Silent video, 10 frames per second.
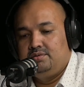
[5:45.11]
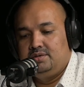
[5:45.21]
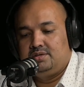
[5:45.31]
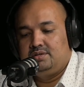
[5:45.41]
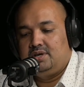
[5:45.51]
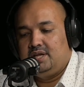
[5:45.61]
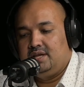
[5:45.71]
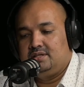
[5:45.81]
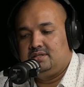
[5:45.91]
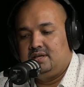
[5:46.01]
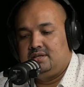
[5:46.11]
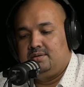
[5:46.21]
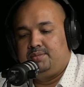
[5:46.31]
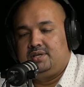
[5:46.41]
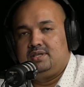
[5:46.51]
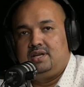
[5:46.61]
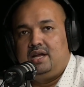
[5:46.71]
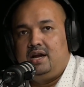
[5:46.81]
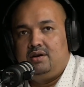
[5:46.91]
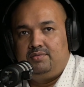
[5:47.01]
This is not against that the person
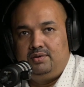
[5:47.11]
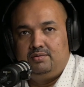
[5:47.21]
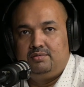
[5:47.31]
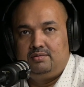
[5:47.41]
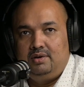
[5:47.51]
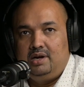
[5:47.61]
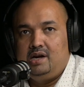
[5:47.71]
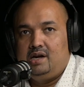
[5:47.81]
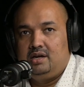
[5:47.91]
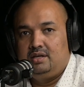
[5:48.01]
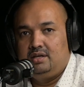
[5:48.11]
ahead of you did it